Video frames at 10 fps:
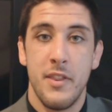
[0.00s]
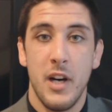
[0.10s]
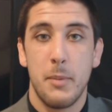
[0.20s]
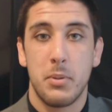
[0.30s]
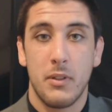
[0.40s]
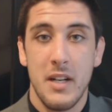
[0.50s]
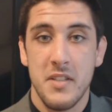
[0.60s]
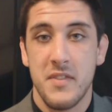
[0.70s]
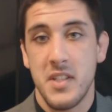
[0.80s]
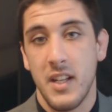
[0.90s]

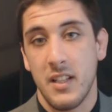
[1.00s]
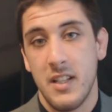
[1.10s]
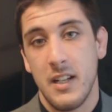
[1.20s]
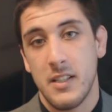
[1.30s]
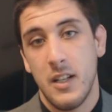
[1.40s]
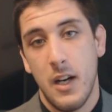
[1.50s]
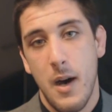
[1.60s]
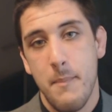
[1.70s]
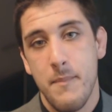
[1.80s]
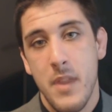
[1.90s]

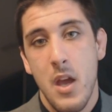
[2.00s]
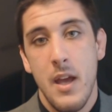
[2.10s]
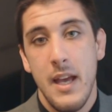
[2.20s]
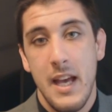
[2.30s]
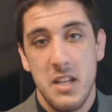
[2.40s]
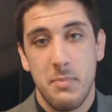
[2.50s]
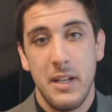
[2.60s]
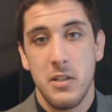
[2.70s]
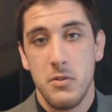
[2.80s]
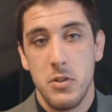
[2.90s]
theprogressivecynic.com, and
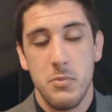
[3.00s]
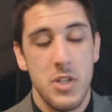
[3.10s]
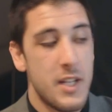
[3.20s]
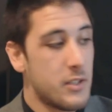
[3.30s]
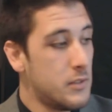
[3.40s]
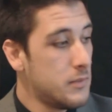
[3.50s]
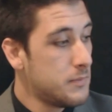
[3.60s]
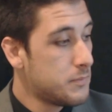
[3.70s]
my YouTube channel.